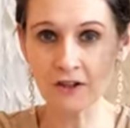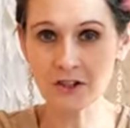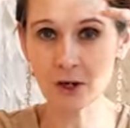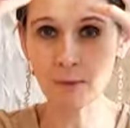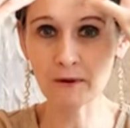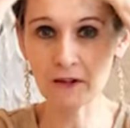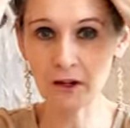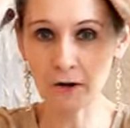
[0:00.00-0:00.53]

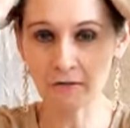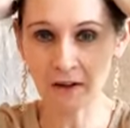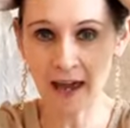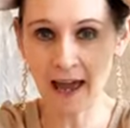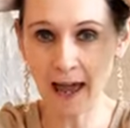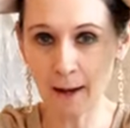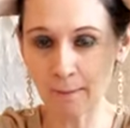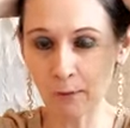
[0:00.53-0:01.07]
So, you know, if your
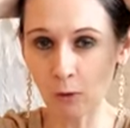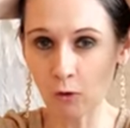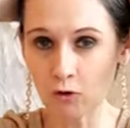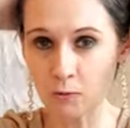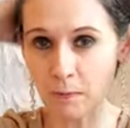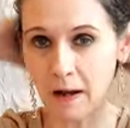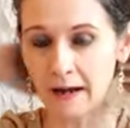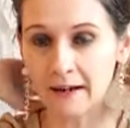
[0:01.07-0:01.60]
hair
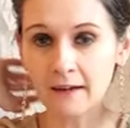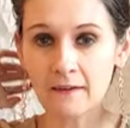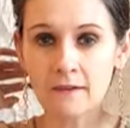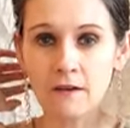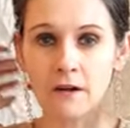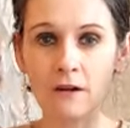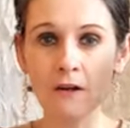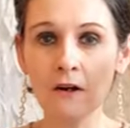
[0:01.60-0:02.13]
pulls back in
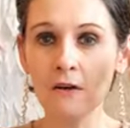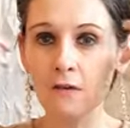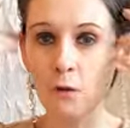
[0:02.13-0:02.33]
the,